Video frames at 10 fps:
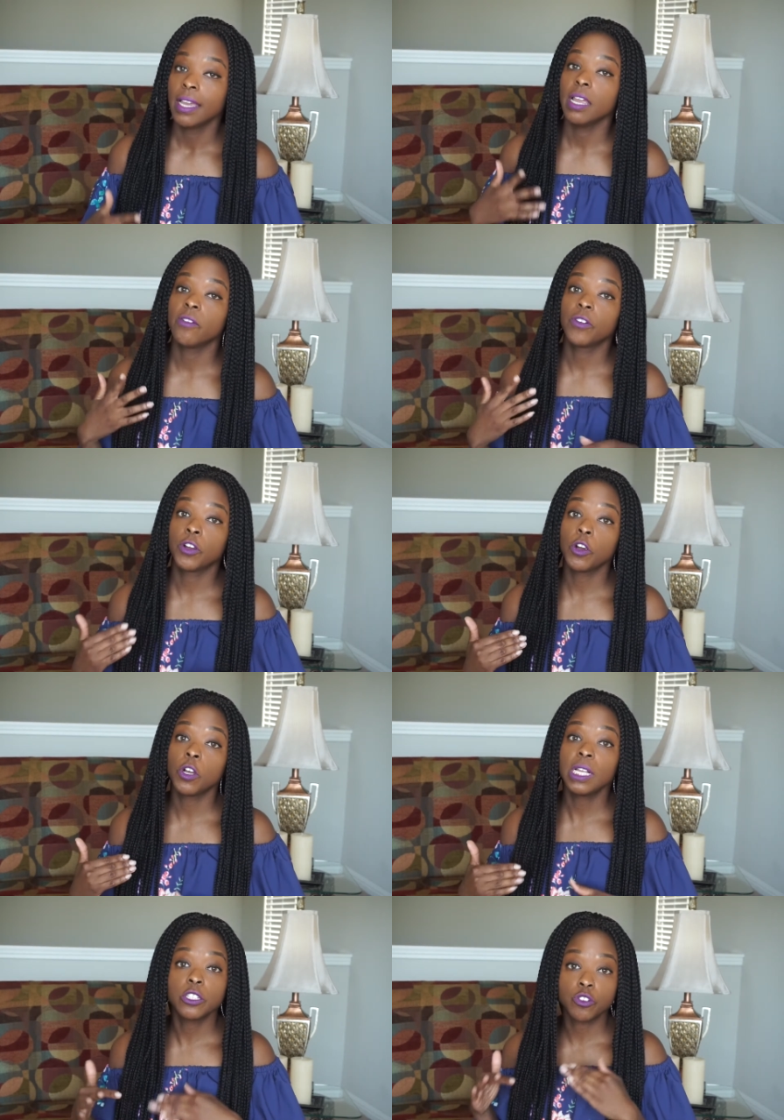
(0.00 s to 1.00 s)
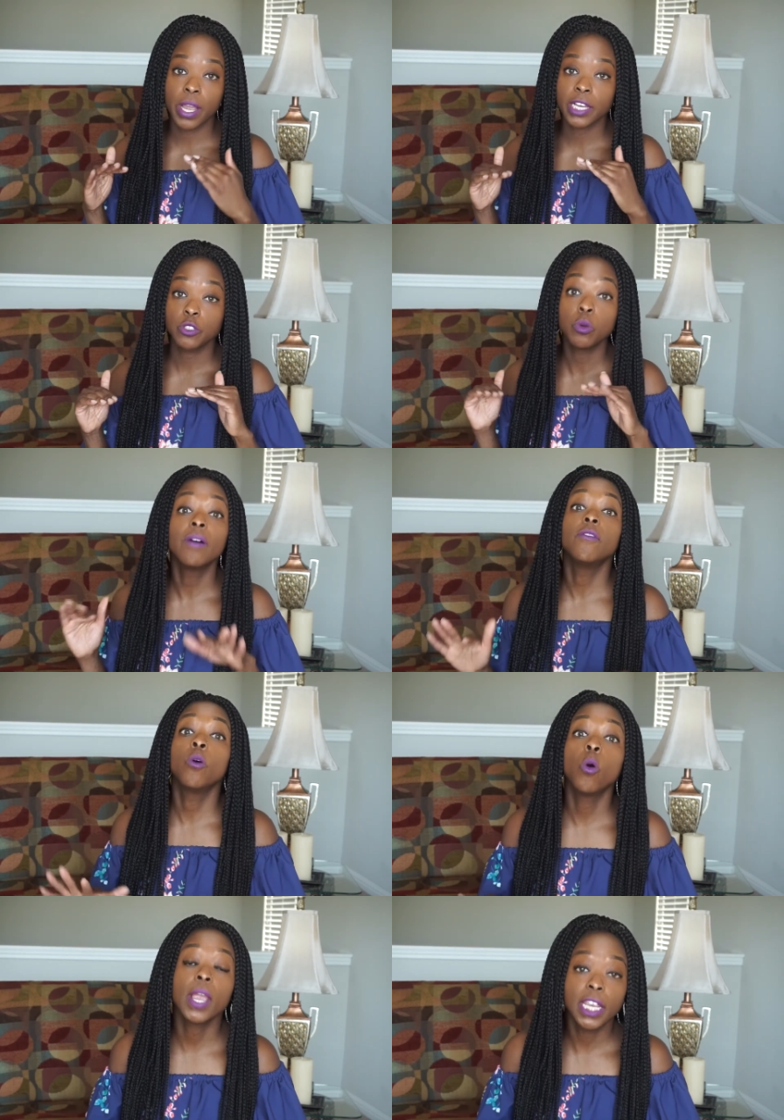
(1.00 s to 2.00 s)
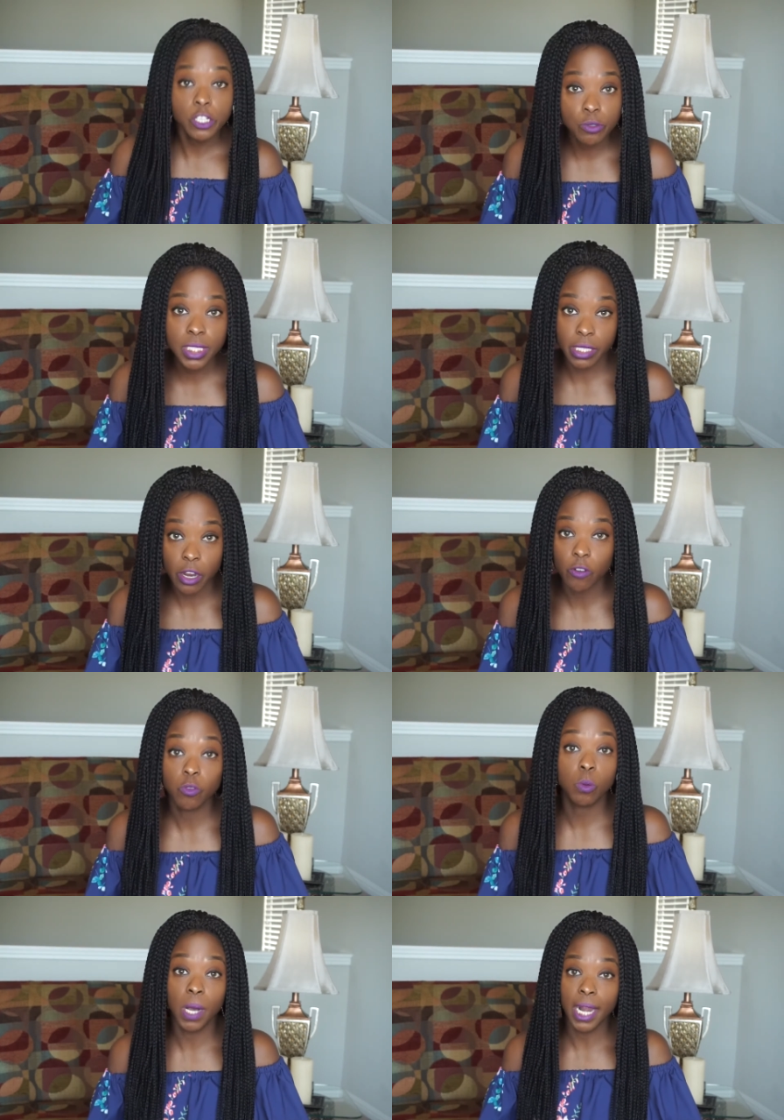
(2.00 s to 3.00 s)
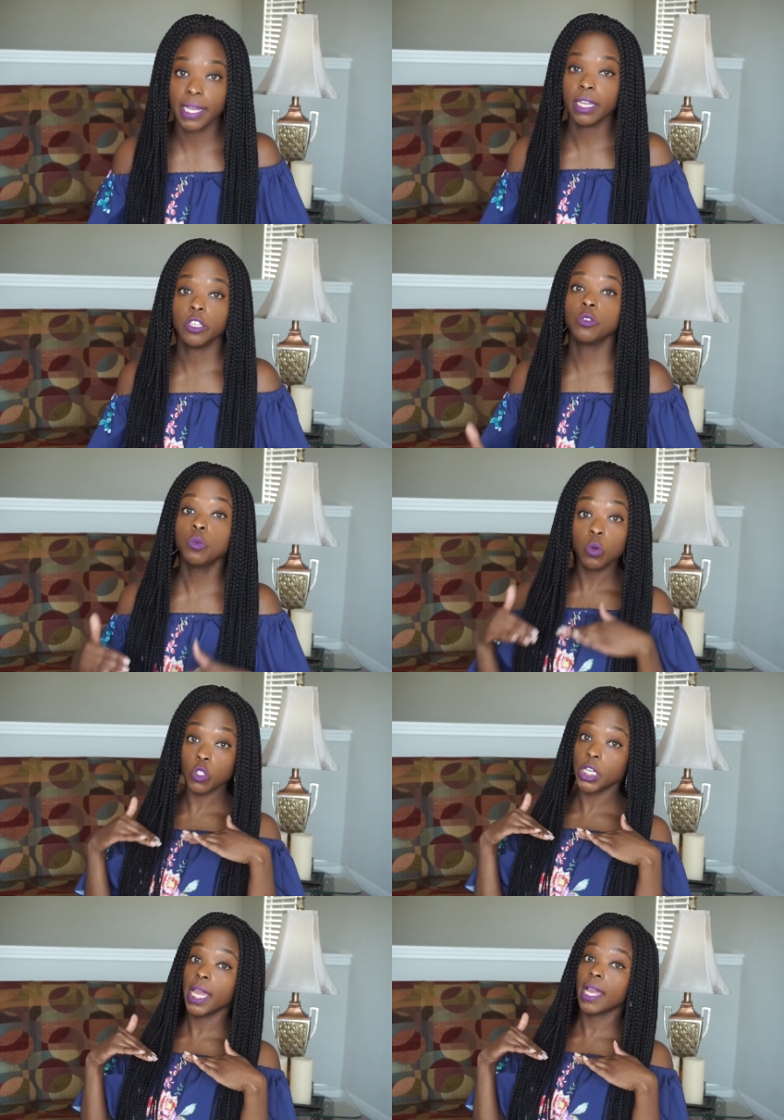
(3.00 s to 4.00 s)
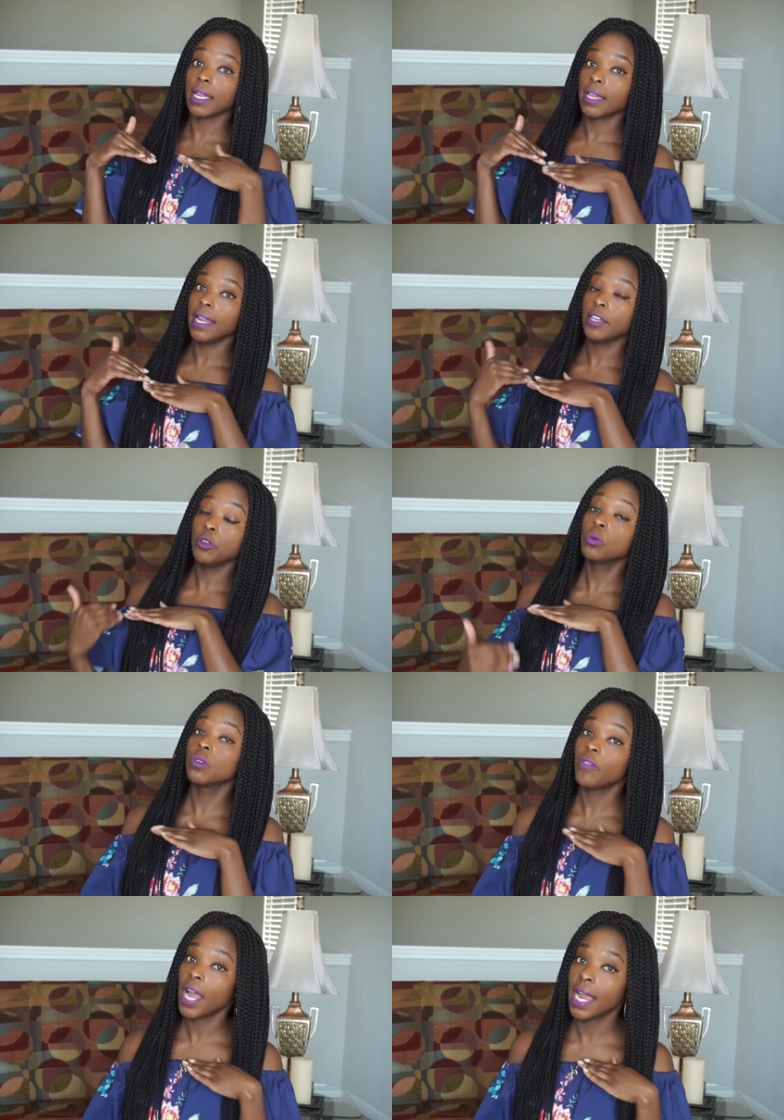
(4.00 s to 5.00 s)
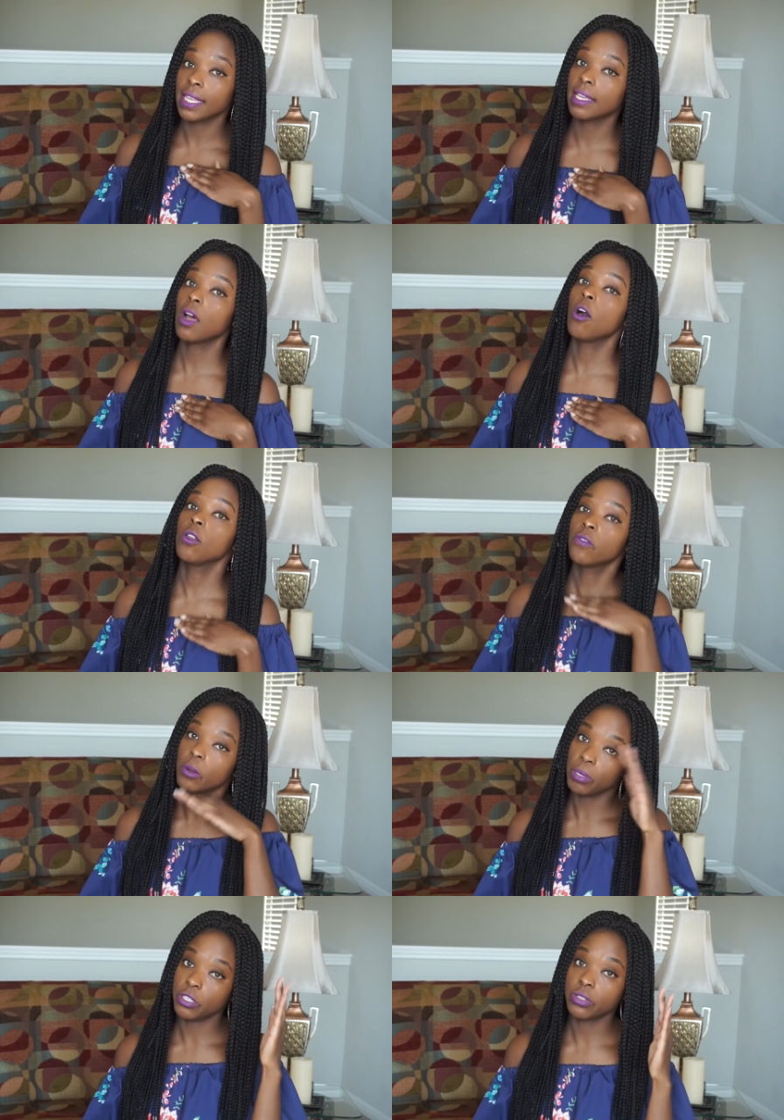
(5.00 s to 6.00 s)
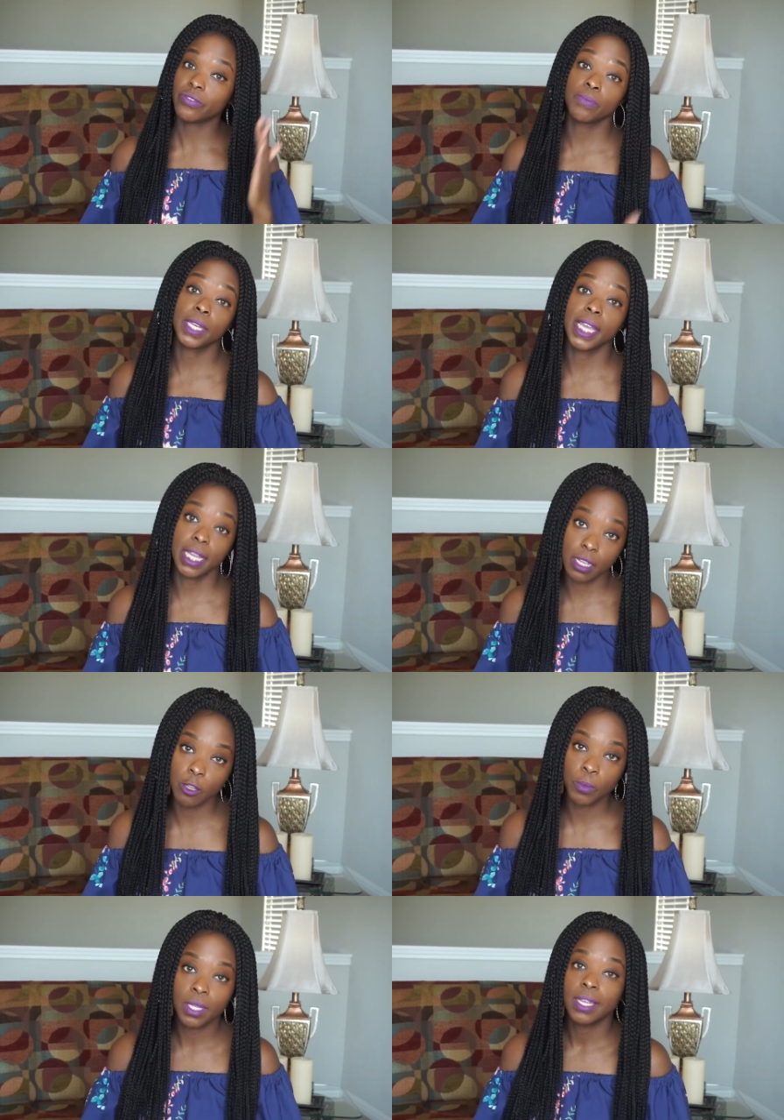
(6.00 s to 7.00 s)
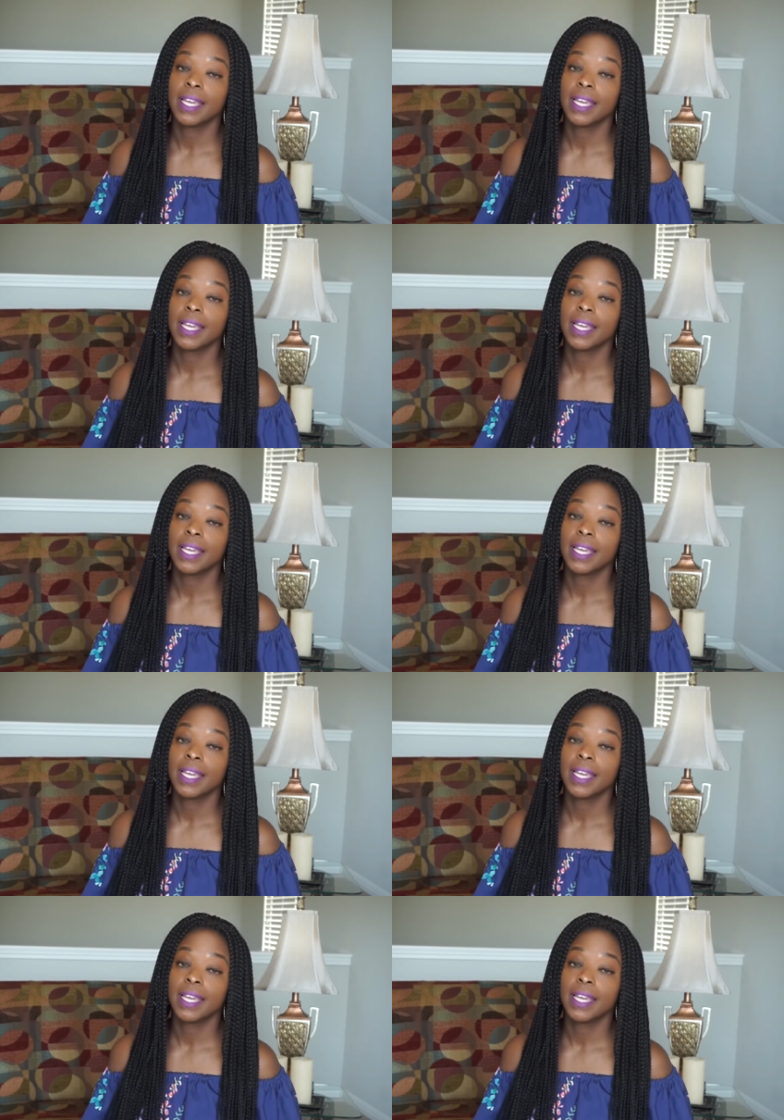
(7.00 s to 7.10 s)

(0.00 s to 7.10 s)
if a girl is trying to avoid you seeing her full body, you will check and you will find that all of her pictures are from the neck up.